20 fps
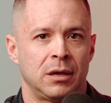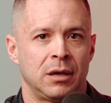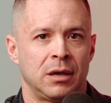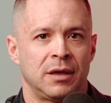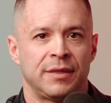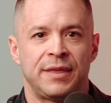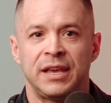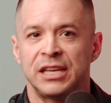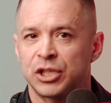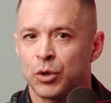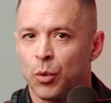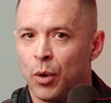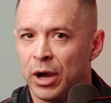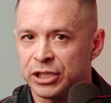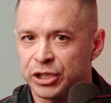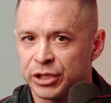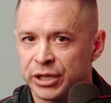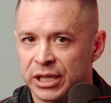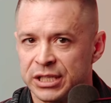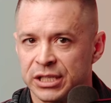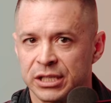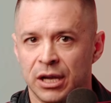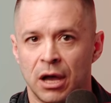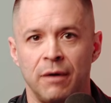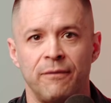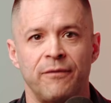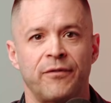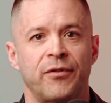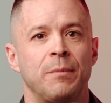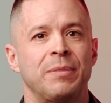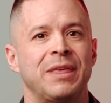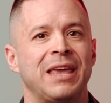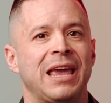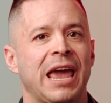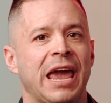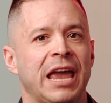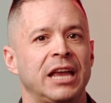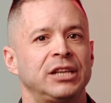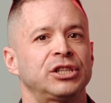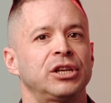These questions come from the
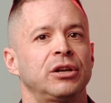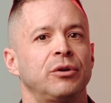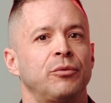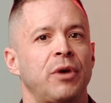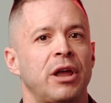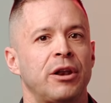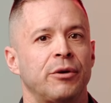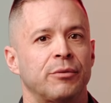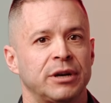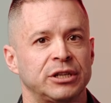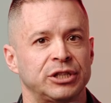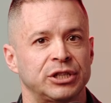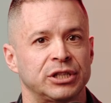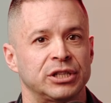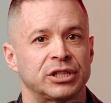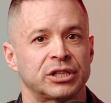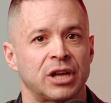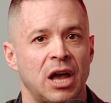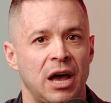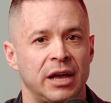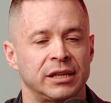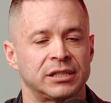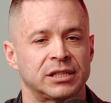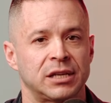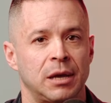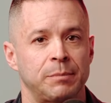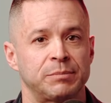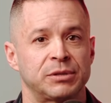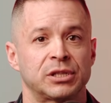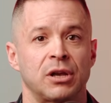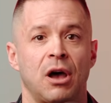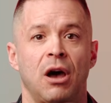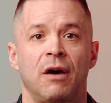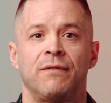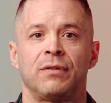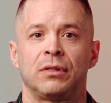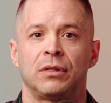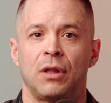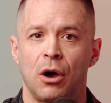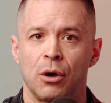ancient rhetoricians' concepts of
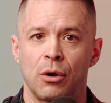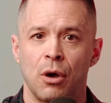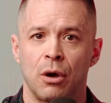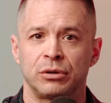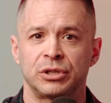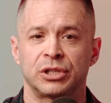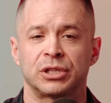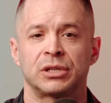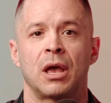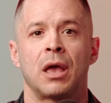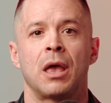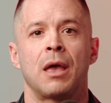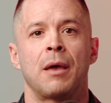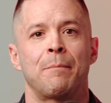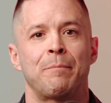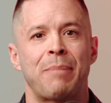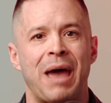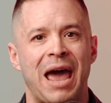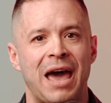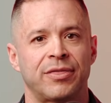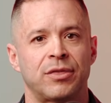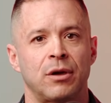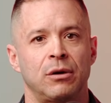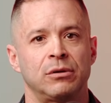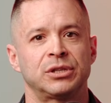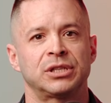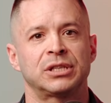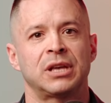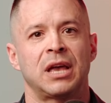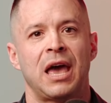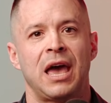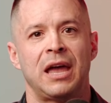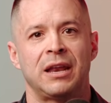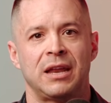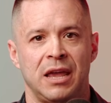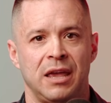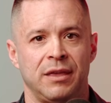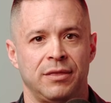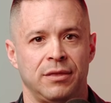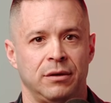logos, pathos, and
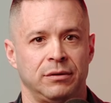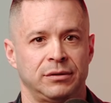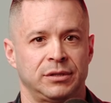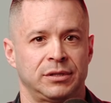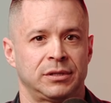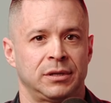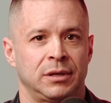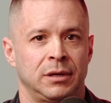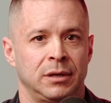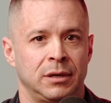ethos.